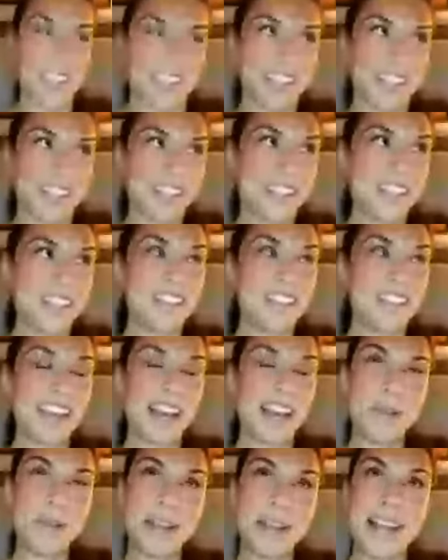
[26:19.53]

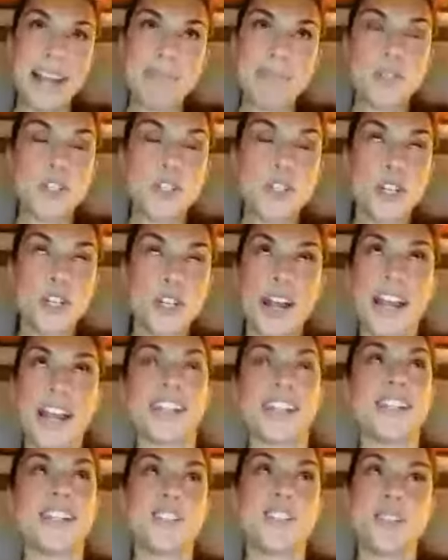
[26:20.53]

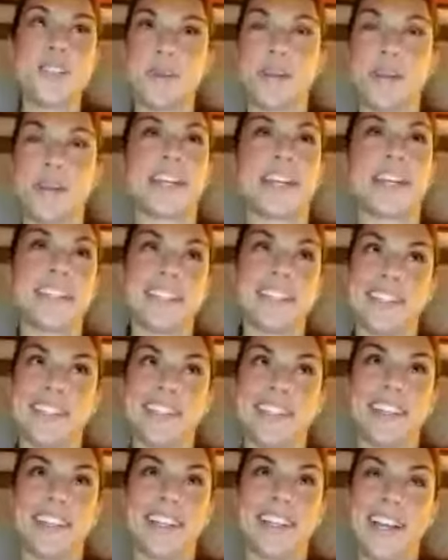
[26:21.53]

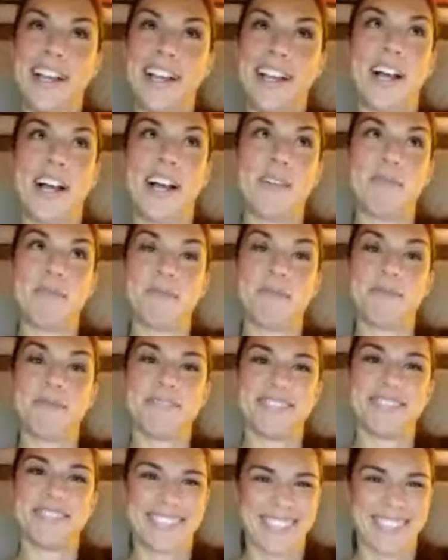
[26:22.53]

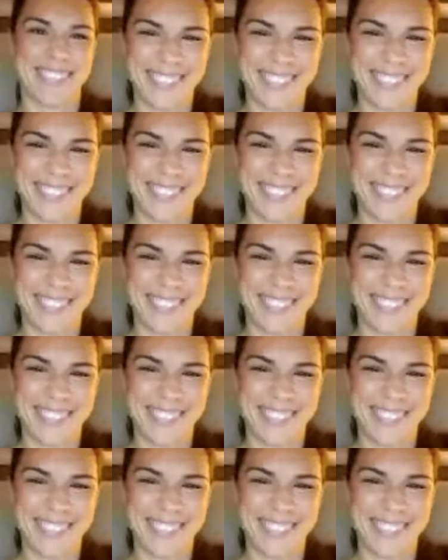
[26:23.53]
The person shown says nothing.